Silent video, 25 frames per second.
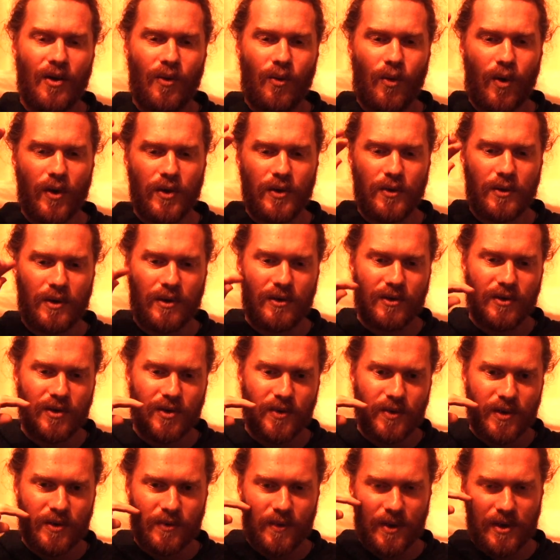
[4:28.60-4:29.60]
what you can
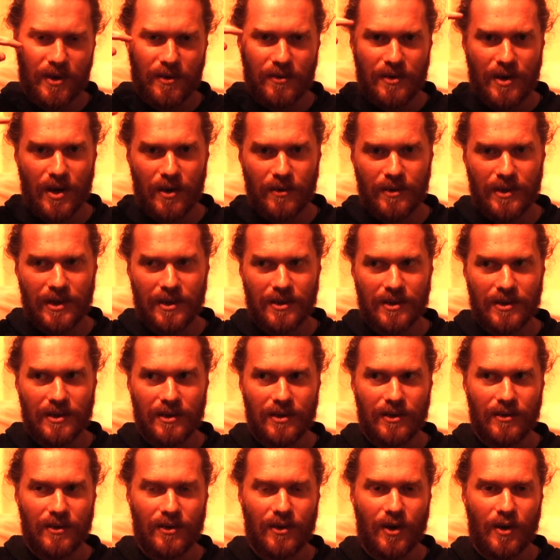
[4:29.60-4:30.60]
do is when you notice
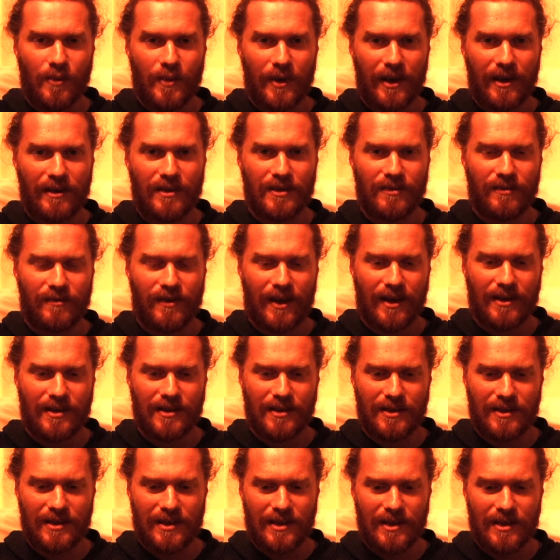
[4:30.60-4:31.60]
that you're coming into
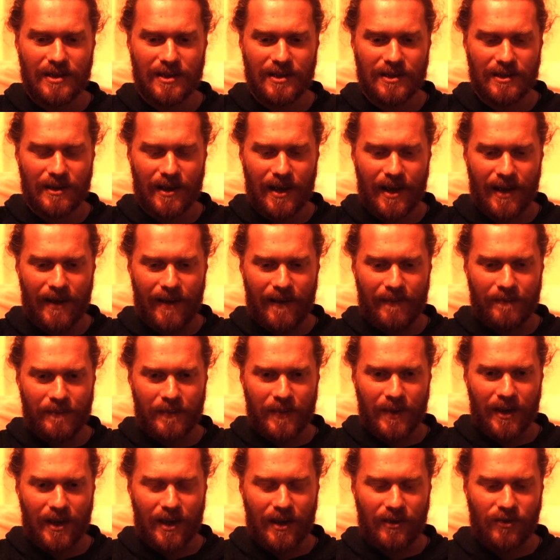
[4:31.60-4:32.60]
fantasies,
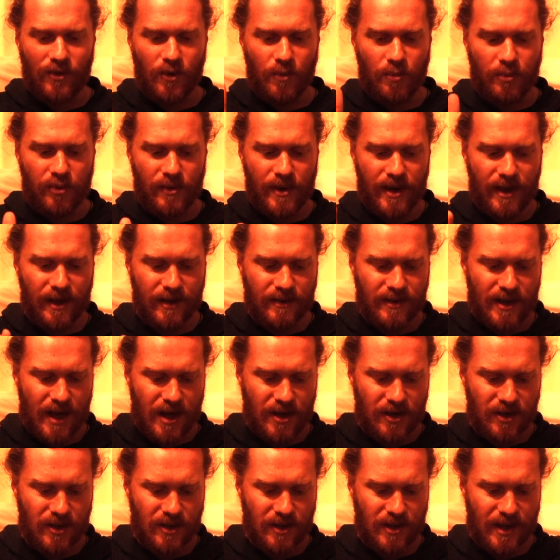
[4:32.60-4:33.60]
is you bring
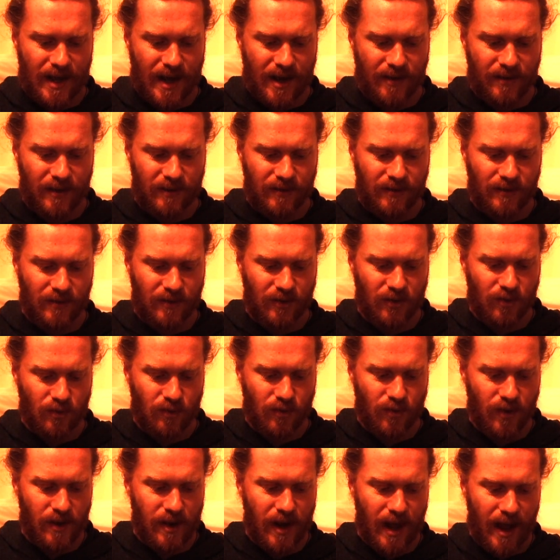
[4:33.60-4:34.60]
attention down into the
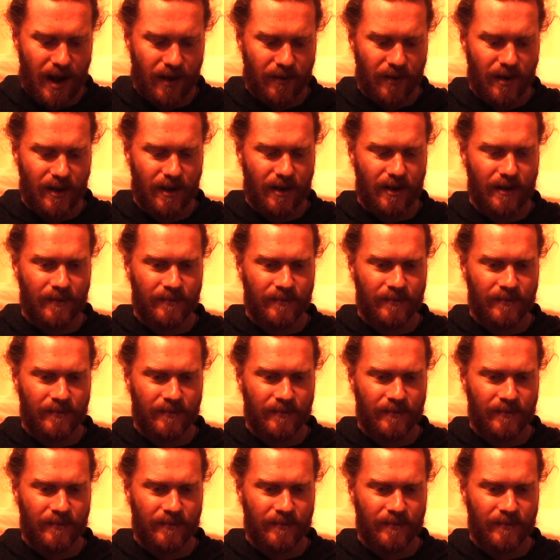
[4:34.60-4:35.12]
groin area,